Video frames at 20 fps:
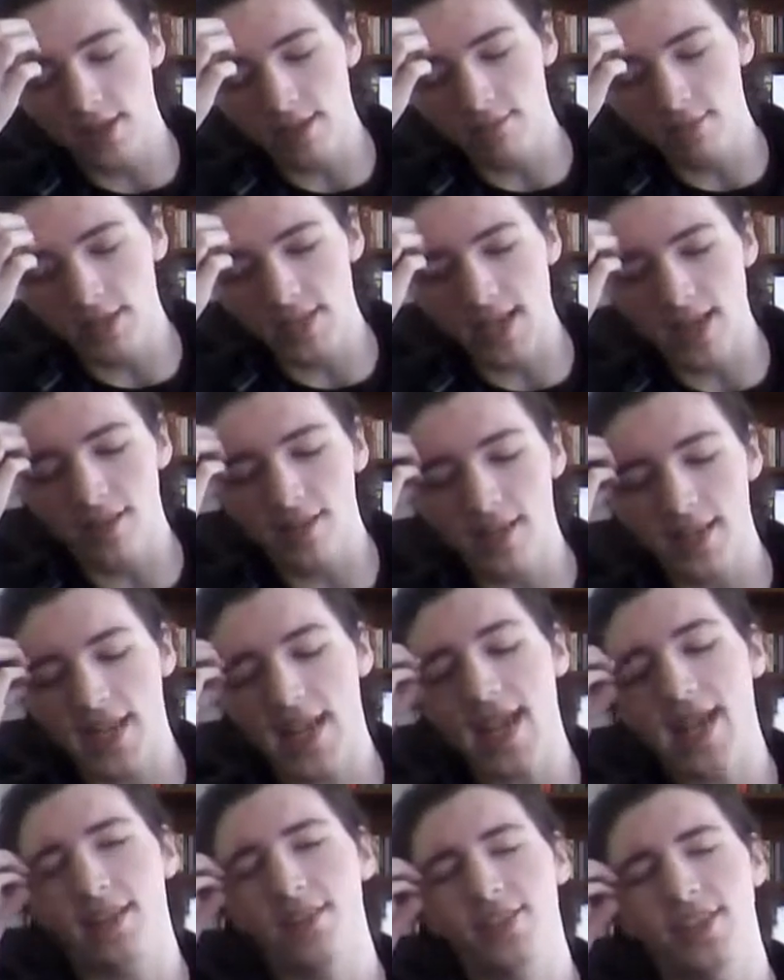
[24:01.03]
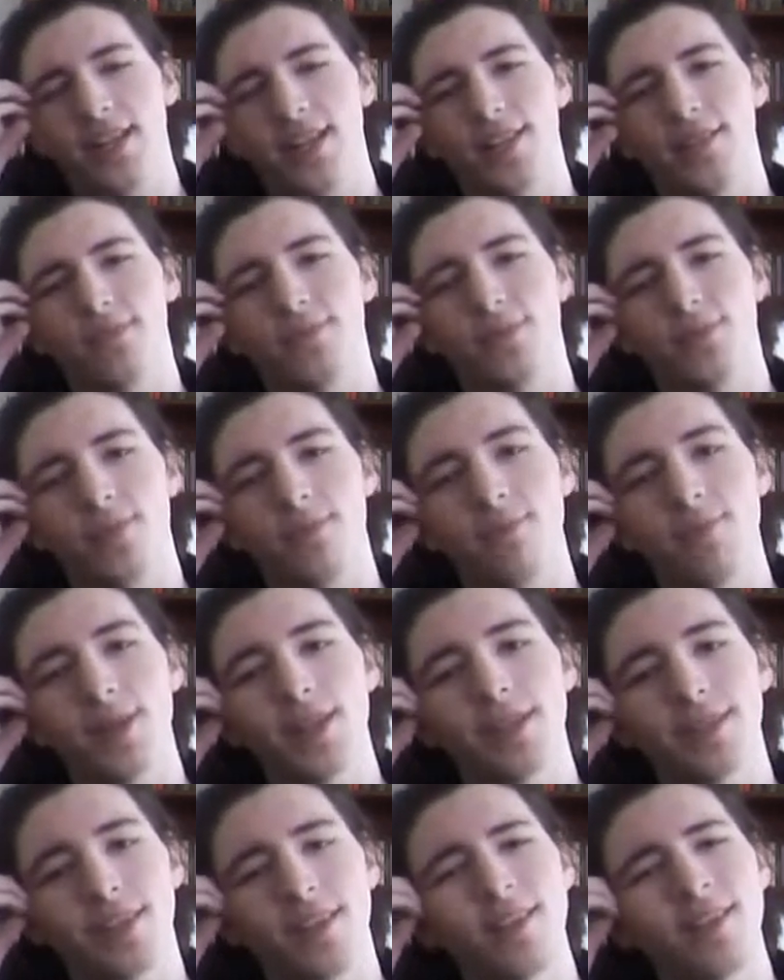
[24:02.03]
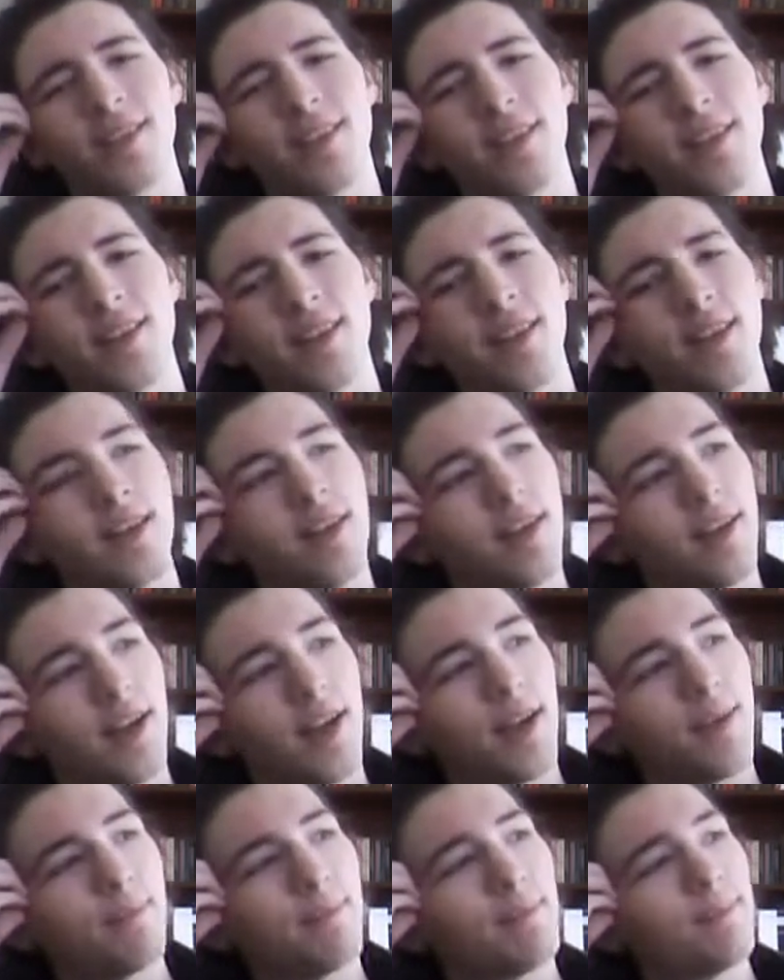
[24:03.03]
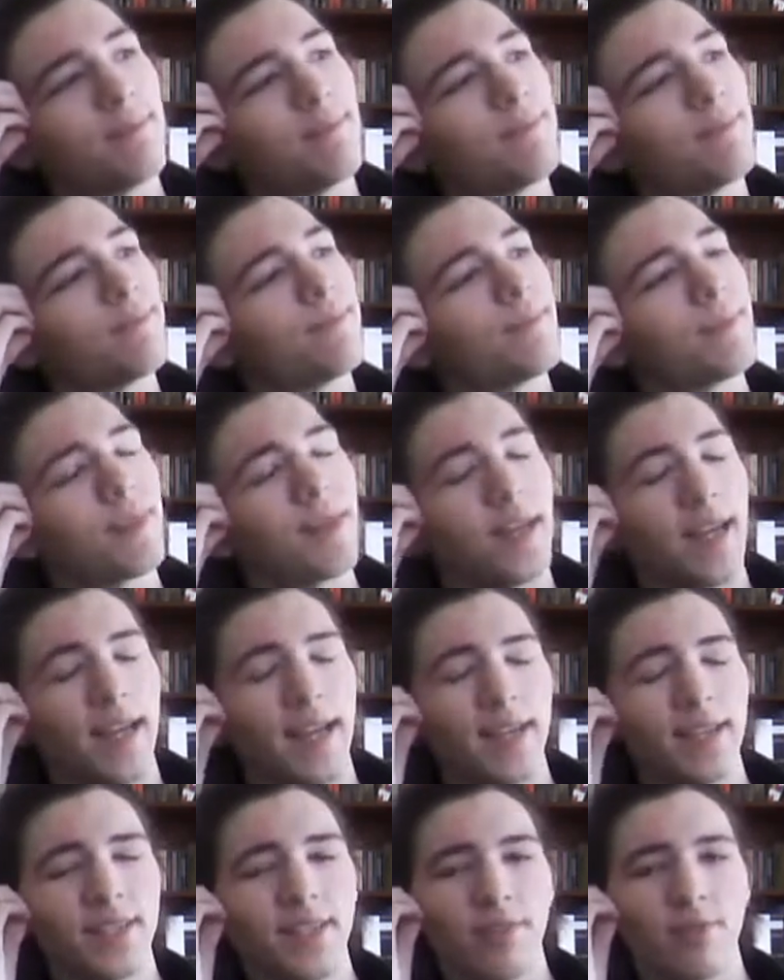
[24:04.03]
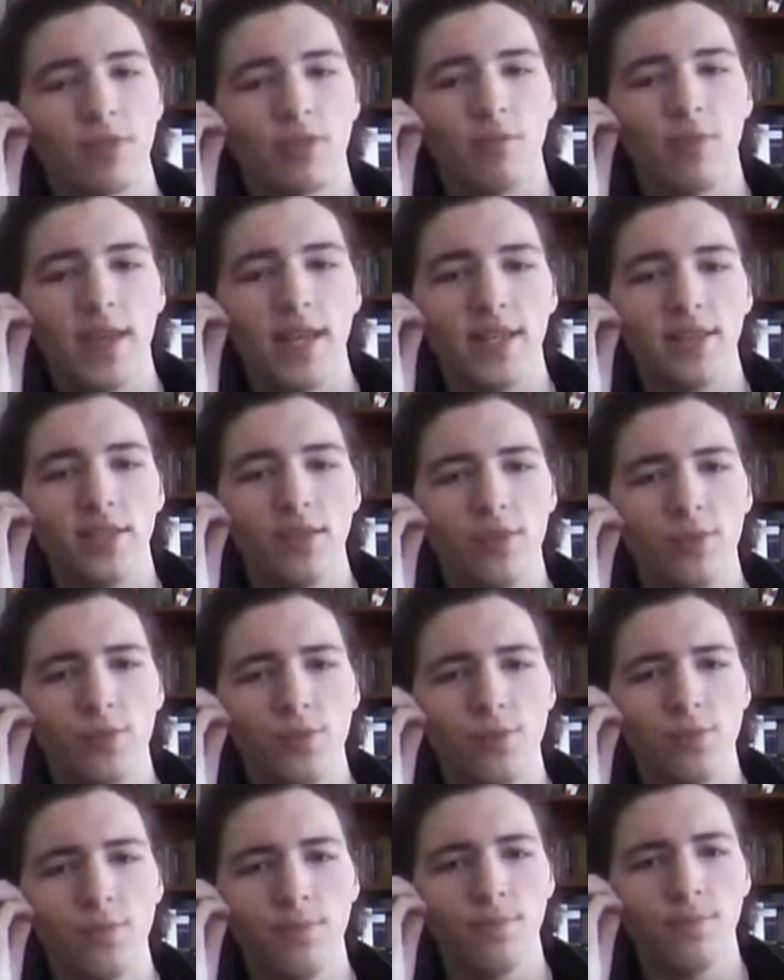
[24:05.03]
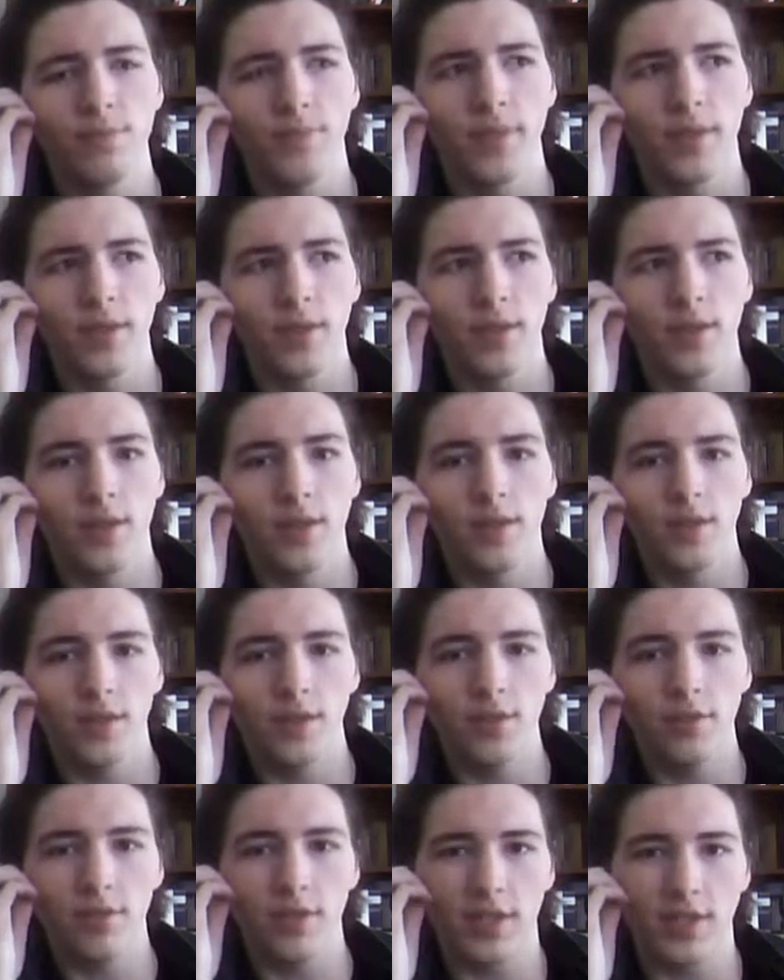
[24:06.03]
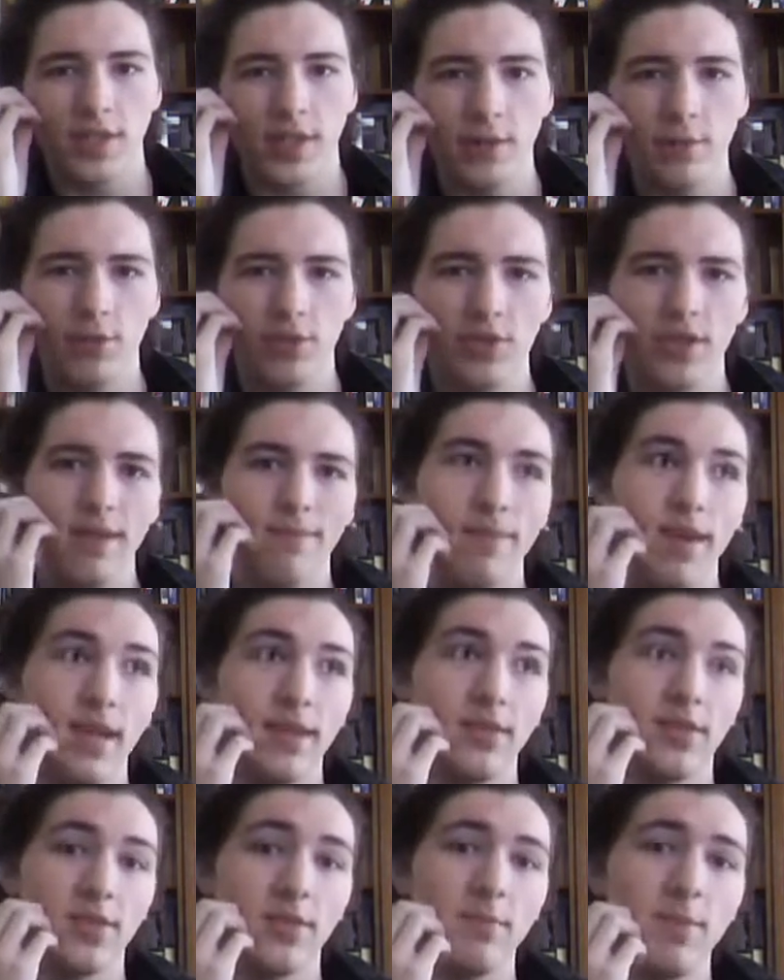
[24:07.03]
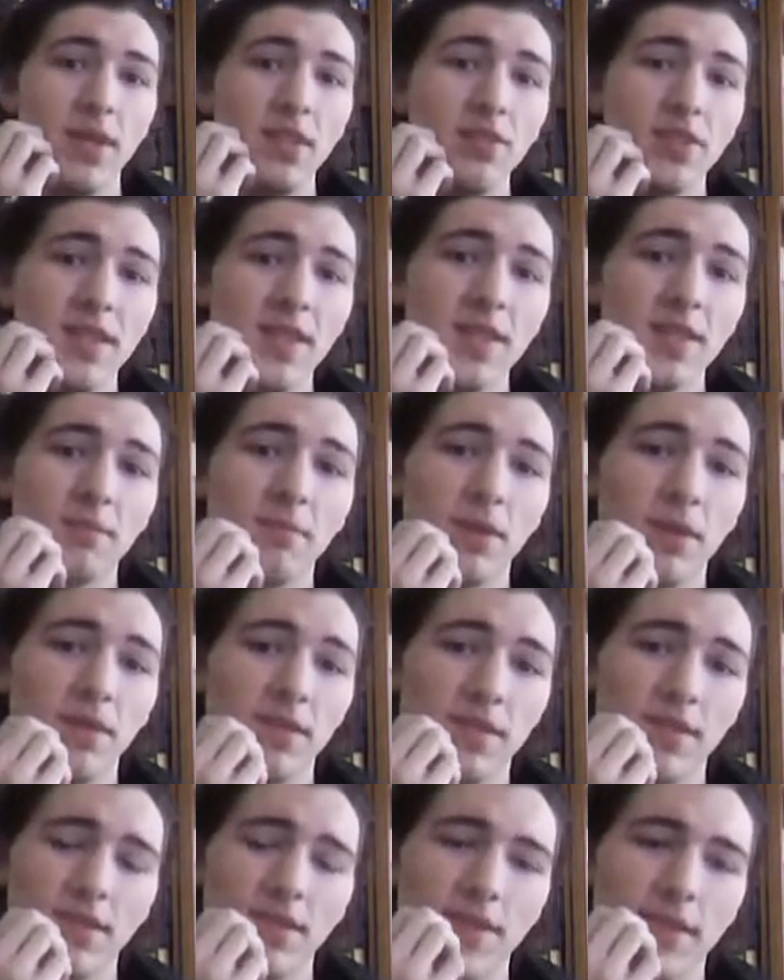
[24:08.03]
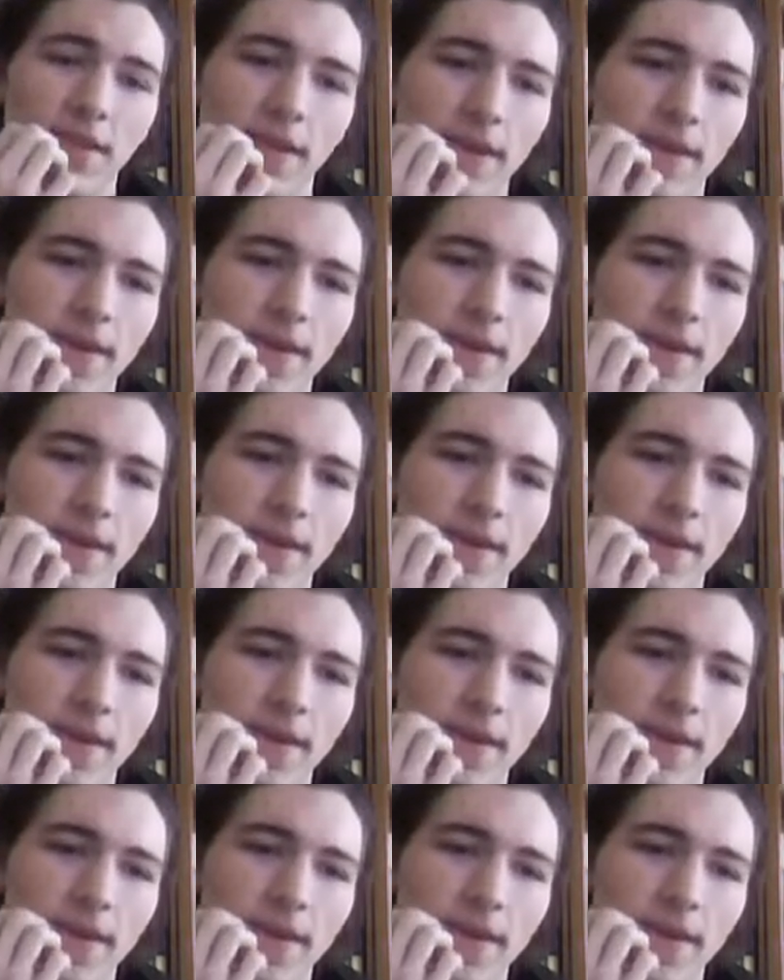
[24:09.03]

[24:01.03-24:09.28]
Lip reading: Italian accents for some reason. I guess that was a way to distinguish them as a species, but